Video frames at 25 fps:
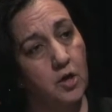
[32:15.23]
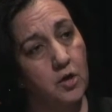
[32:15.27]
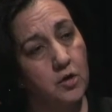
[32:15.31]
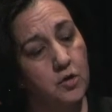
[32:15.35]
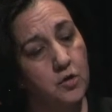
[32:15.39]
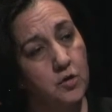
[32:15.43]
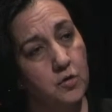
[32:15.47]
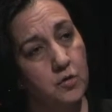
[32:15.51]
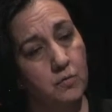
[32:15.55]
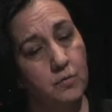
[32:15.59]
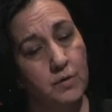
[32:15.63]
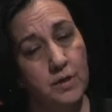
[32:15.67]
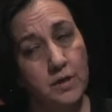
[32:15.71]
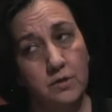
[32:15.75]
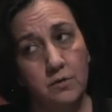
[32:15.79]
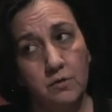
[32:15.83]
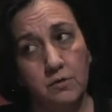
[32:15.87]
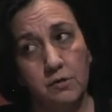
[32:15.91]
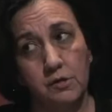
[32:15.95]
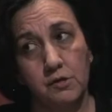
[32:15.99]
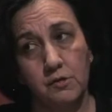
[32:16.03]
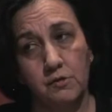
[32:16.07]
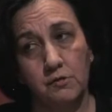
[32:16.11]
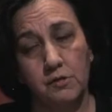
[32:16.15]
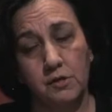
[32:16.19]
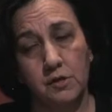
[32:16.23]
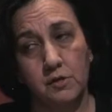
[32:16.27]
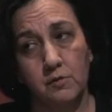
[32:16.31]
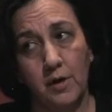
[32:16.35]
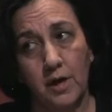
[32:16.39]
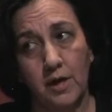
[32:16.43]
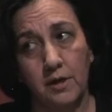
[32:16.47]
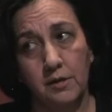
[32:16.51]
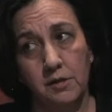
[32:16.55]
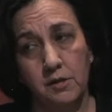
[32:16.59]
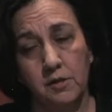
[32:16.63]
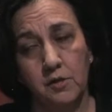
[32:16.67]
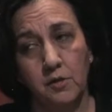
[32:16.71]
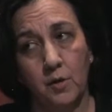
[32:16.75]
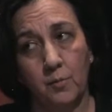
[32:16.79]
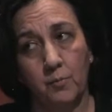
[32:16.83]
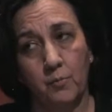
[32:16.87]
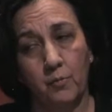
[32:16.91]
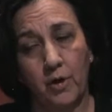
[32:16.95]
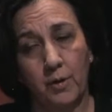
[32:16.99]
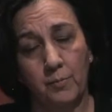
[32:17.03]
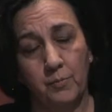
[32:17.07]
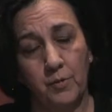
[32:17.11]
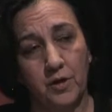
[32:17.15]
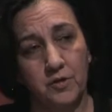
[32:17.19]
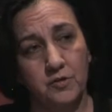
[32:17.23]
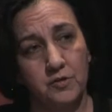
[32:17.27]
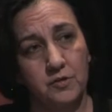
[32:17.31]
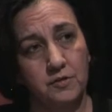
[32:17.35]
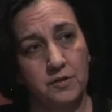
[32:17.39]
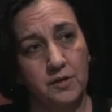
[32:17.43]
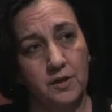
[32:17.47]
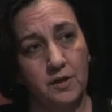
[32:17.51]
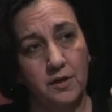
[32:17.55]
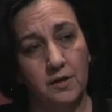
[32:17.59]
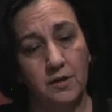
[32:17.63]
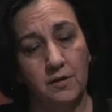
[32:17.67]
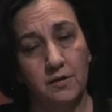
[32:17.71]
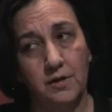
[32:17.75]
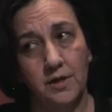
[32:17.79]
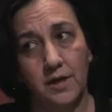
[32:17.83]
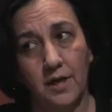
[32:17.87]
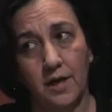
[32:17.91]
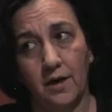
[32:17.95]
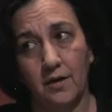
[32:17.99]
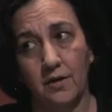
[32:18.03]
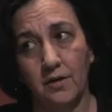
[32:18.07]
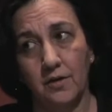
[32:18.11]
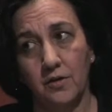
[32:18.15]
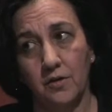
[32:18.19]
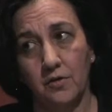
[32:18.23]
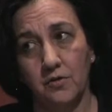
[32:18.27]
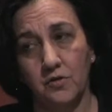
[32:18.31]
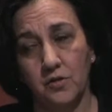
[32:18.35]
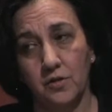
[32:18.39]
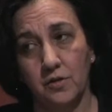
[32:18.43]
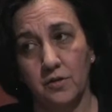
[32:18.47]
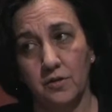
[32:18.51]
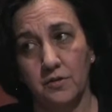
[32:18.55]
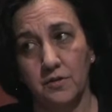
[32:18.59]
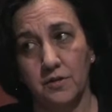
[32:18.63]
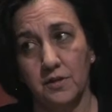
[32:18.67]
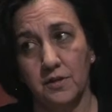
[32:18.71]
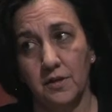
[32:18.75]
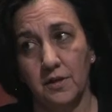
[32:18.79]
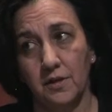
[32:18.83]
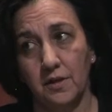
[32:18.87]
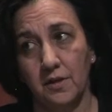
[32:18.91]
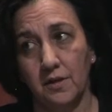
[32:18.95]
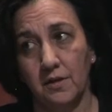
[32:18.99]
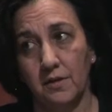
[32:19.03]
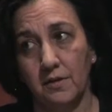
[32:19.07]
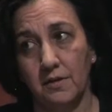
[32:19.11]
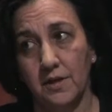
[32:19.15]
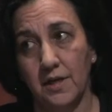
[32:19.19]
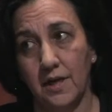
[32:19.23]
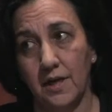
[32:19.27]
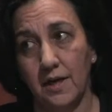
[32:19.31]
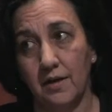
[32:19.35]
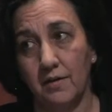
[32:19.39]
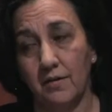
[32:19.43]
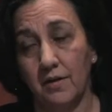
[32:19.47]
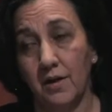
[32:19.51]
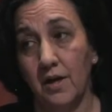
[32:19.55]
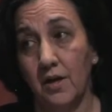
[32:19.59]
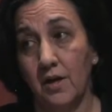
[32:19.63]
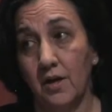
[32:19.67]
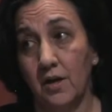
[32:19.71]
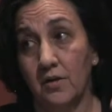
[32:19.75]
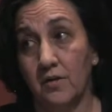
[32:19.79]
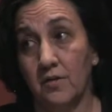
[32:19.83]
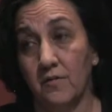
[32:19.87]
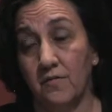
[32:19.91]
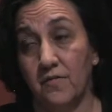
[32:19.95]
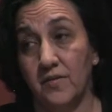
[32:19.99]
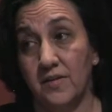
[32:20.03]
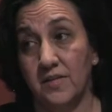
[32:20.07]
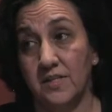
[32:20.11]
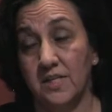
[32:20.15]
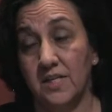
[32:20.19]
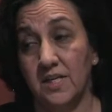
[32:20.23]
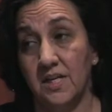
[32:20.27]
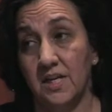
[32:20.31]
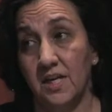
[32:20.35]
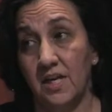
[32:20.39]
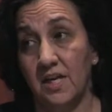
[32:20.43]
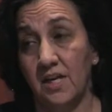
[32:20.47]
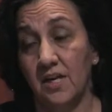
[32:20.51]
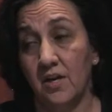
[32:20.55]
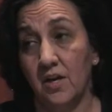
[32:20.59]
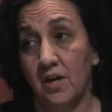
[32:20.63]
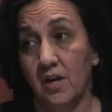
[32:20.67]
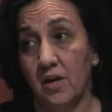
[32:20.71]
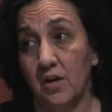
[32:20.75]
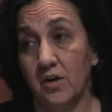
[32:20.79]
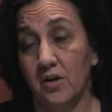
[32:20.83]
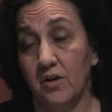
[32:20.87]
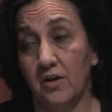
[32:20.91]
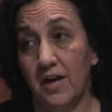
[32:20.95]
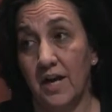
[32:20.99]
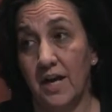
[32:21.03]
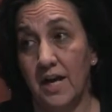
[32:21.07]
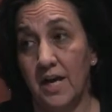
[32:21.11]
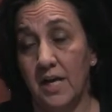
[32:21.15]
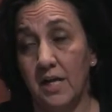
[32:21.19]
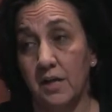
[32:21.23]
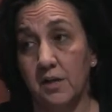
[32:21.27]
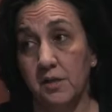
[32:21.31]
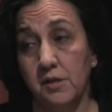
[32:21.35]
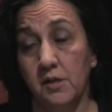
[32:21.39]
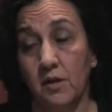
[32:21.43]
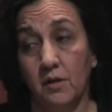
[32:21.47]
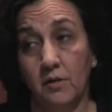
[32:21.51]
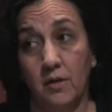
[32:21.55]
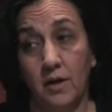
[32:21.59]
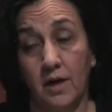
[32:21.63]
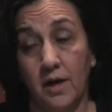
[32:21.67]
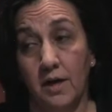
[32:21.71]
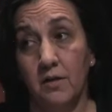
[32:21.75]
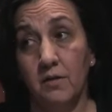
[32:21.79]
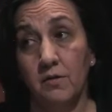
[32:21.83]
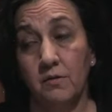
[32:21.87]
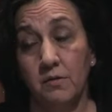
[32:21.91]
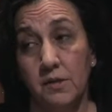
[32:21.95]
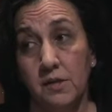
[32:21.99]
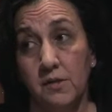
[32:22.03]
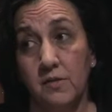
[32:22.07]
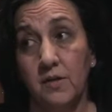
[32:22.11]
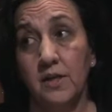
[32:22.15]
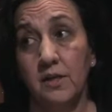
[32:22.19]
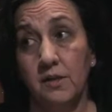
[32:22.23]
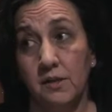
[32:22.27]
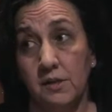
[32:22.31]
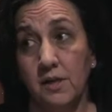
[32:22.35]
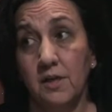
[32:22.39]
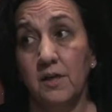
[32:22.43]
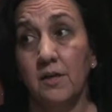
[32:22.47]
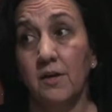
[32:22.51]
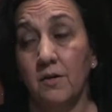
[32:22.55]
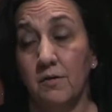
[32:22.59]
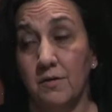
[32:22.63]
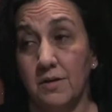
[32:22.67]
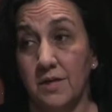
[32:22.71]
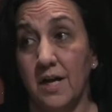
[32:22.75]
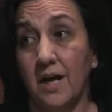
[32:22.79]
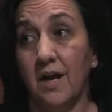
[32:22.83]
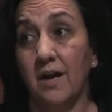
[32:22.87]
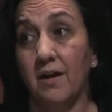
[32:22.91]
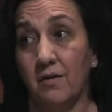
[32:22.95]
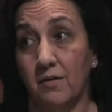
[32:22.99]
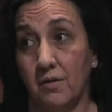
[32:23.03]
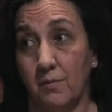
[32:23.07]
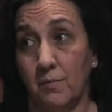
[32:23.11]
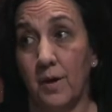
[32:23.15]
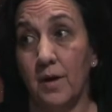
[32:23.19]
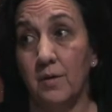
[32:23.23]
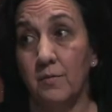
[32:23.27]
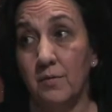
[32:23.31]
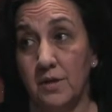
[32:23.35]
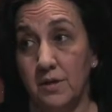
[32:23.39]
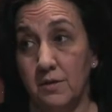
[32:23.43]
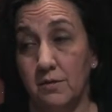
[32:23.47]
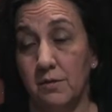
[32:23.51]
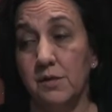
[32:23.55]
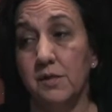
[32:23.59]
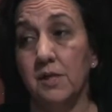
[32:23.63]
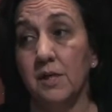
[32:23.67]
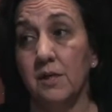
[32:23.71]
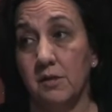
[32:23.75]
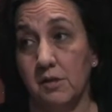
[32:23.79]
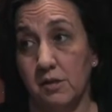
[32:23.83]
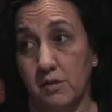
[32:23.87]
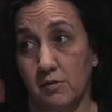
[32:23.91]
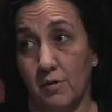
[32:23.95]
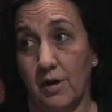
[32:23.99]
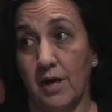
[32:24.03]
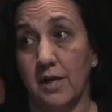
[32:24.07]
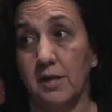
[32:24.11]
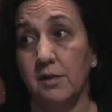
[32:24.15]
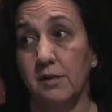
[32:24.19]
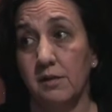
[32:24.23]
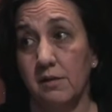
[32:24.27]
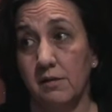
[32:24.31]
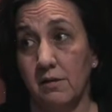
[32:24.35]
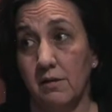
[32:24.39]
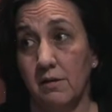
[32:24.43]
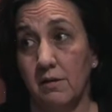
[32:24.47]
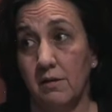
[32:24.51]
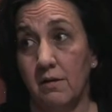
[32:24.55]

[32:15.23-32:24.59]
You reduce your stress, your blood pressure is going to go down, your sugars are going to go down, your fatigue, your aches, a lot of those things can go down by reducing stress.